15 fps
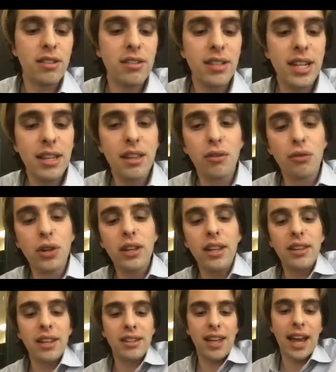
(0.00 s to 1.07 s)
see that really
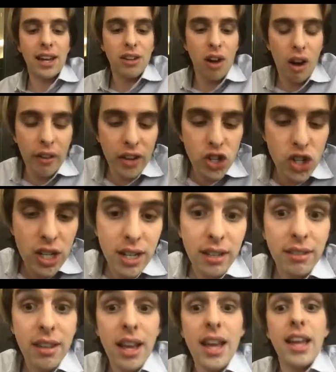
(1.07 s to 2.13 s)
the technology
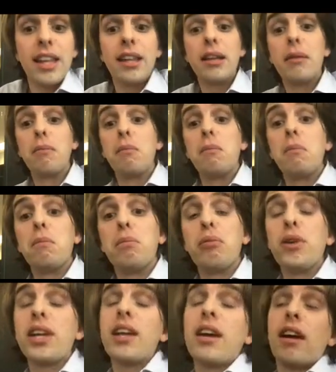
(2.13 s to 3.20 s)
is
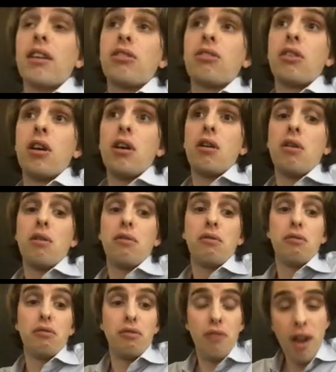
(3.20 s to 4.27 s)
bringing us
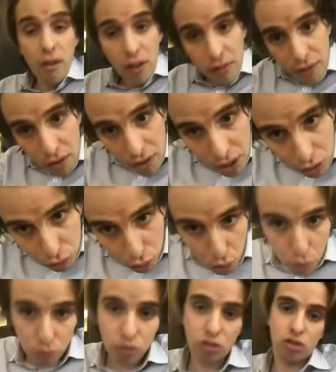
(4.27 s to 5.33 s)
very, very
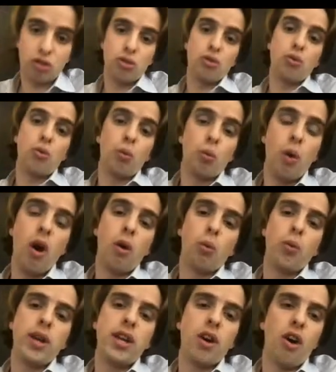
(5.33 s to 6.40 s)
close to what
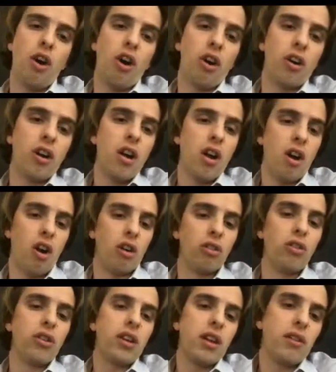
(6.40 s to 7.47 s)
we are
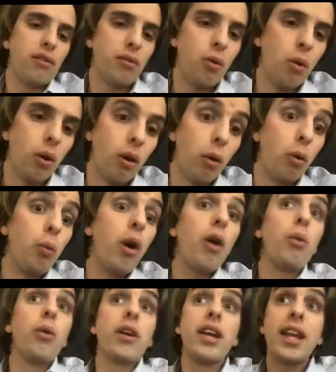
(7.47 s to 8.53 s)
looking for, or what
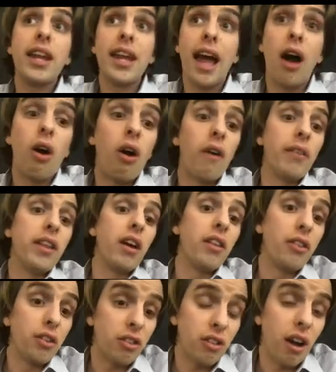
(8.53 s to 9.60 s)
we're getting out on the
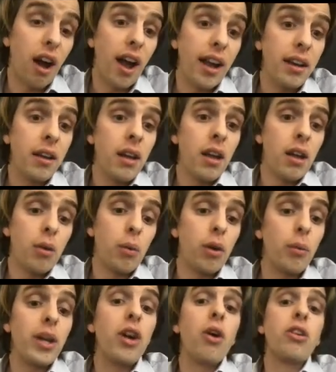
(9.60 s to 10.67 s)
other side when
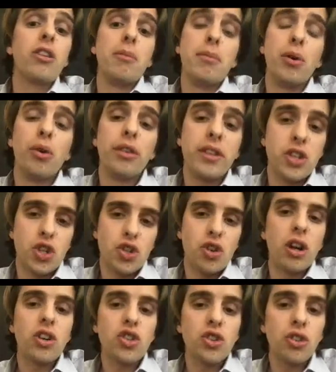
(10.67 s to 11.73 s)
we go to mill these
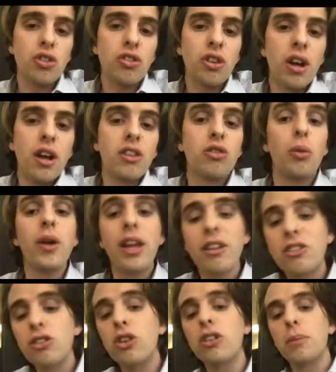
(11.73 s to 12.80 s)
structures. So we can
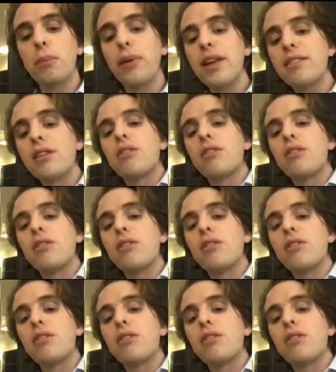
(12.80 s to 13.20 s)
start to place a